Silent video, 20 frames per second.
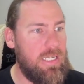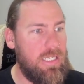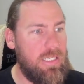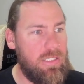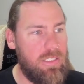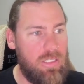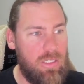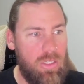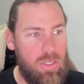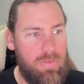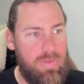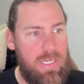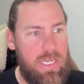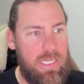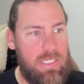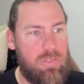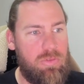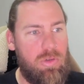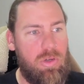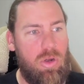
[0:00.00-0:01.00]
The
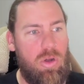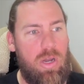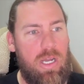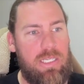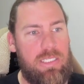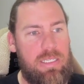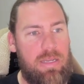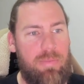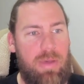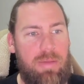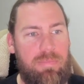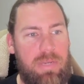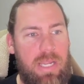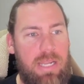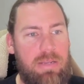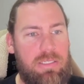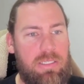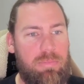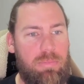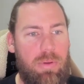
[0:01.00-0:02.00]
Illuvidex required some
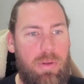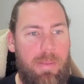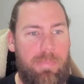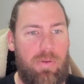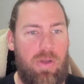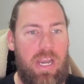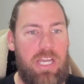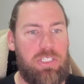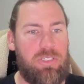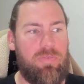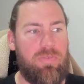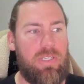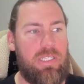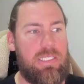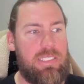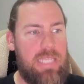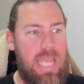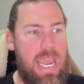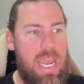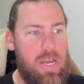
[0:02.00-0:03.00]
updates in preparation for the
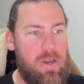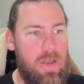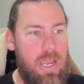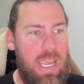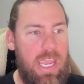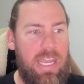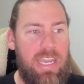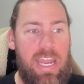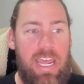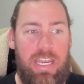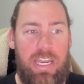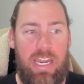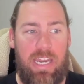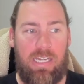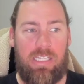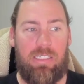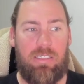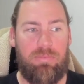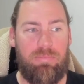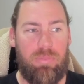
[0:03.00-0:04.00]
sale. And now they are
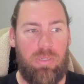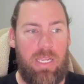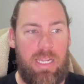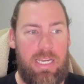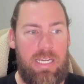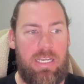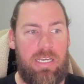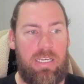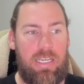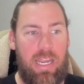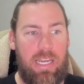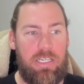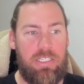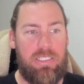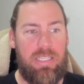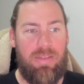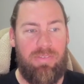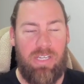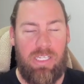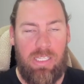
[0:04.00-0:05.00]
complete. They
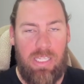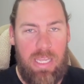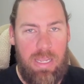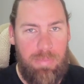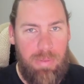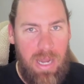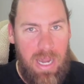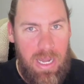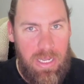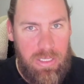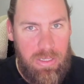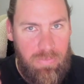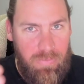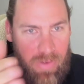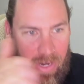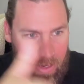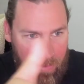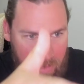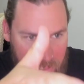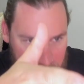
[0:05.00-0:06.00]
just have a clear path in
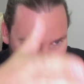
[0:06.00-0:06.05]
front of us